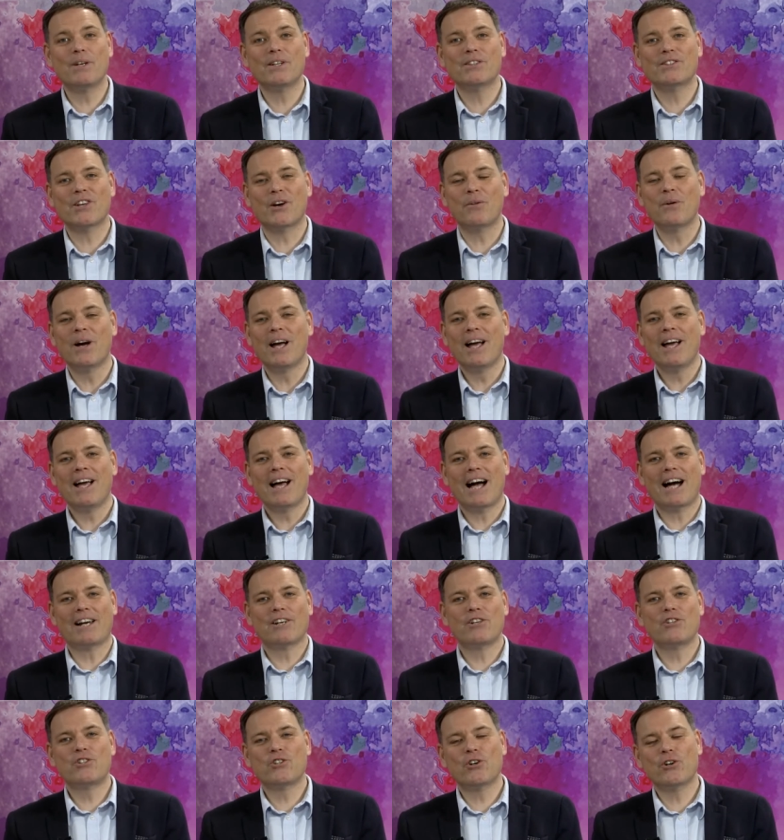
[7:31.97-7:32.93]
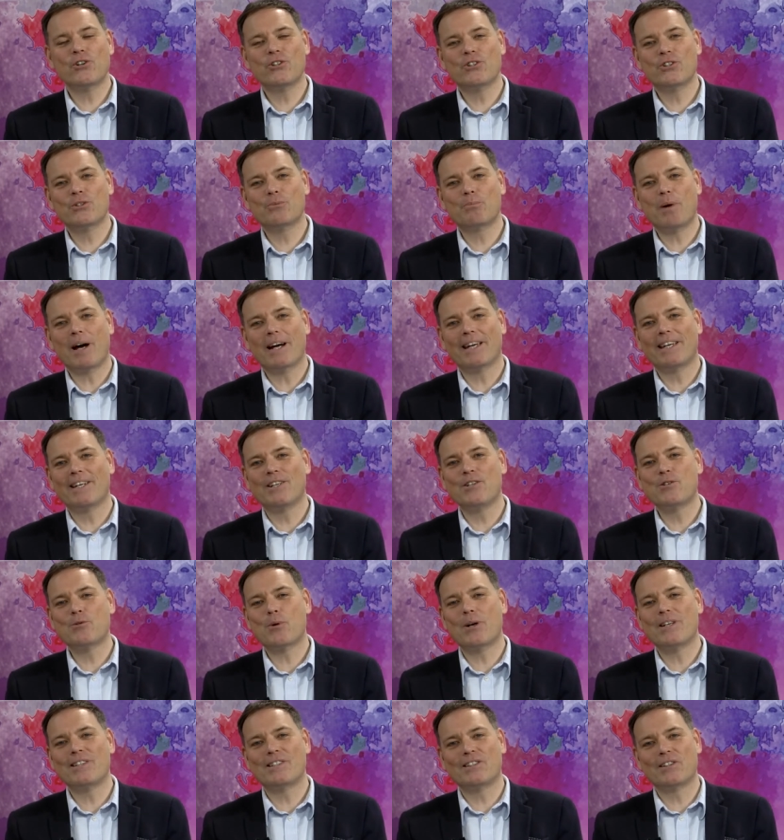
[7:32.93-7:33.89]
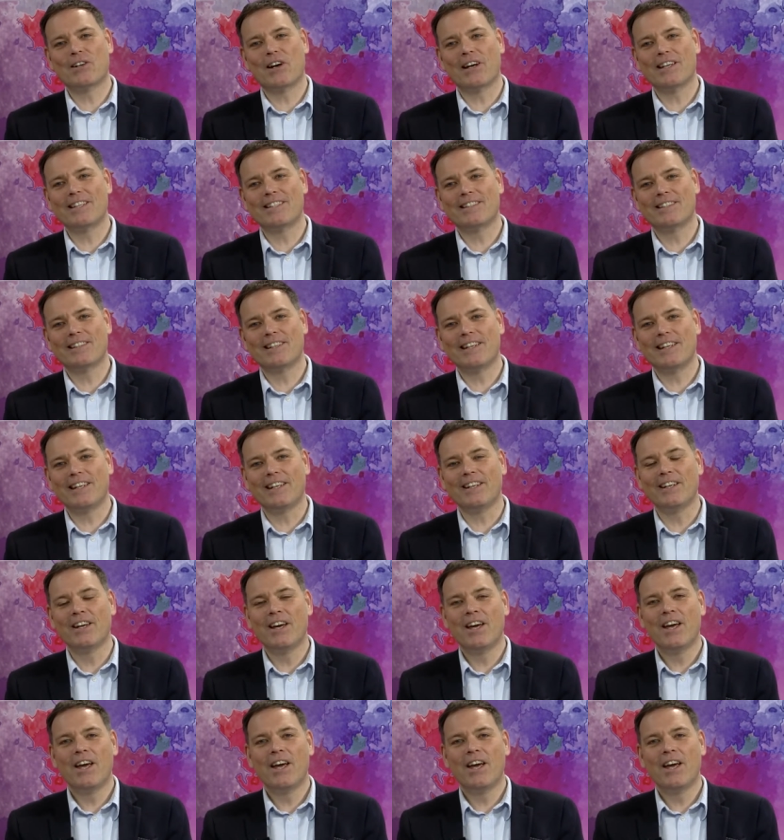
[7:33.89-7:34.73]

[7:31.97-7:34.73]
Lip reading: So Hannah joined us back in 2019